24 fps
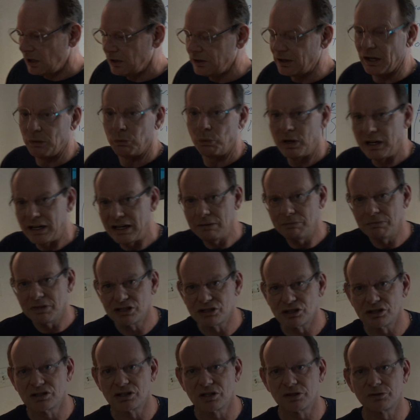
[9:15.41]
that when he
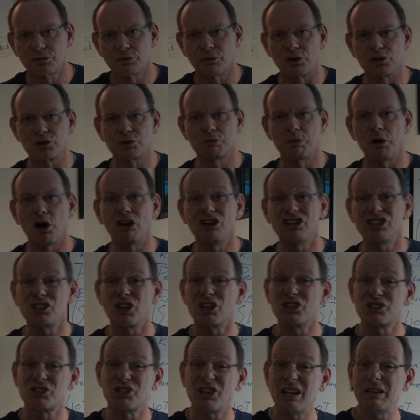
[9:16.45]
misses his first ball, he
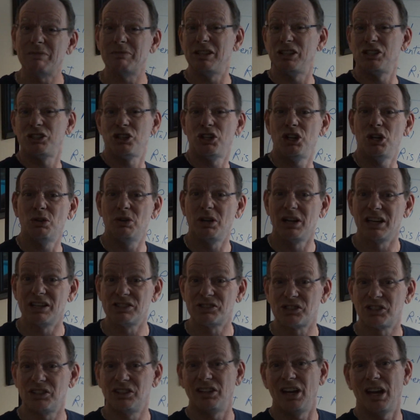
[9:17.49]
starts slamming his cue
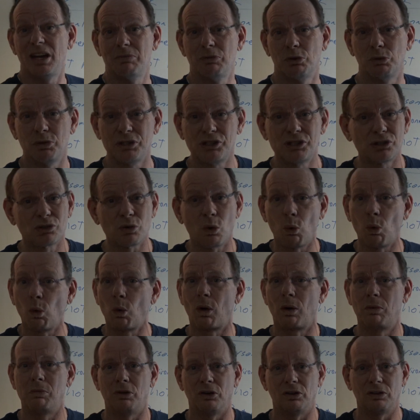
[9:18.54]
against the table, which is
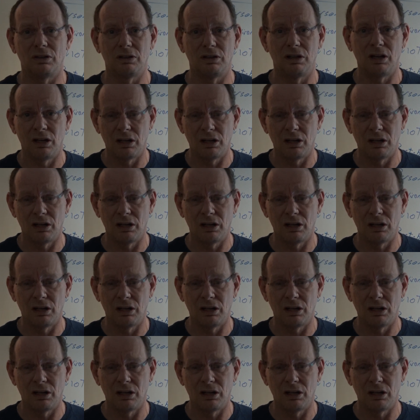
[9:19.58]
horrible.